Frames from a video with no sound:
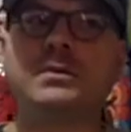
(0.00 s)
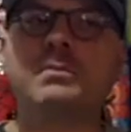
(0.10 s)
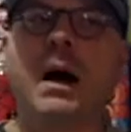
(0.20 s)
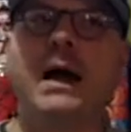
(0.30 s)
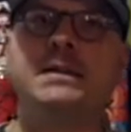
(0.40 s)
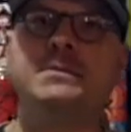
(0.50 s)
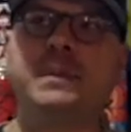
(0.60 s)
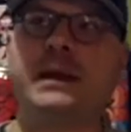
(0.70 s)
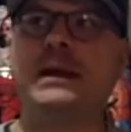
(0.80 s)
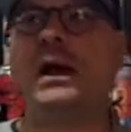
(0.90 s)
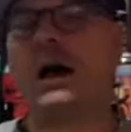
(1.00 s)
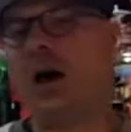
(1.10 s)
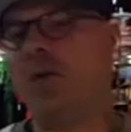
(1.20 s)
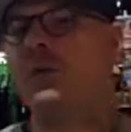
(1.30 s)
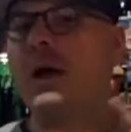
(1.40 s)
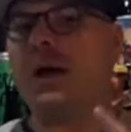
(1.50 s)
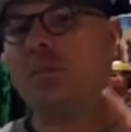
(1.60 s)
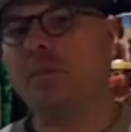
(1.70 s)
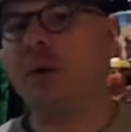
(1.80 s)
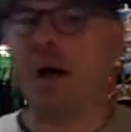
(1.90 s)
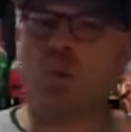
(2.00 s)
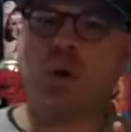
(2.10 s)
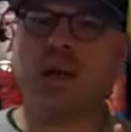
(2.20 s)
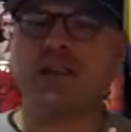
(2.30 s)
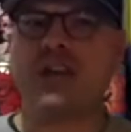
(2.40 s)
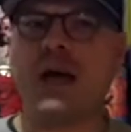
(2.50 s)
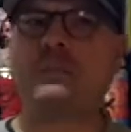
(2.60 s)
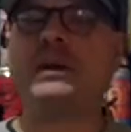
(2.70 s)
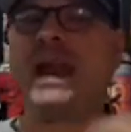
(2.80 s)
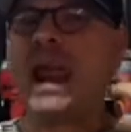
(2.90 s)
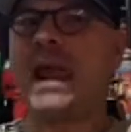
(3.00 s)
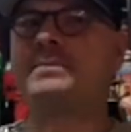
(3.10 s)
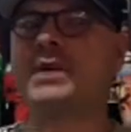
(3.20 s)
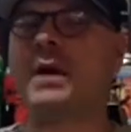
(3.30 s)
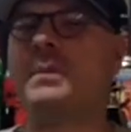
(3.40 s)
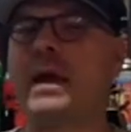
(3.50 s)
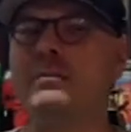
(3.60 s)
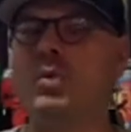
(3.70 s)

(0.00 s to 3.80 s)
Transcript: reminds me of uh, Wookey Jack, but amped up and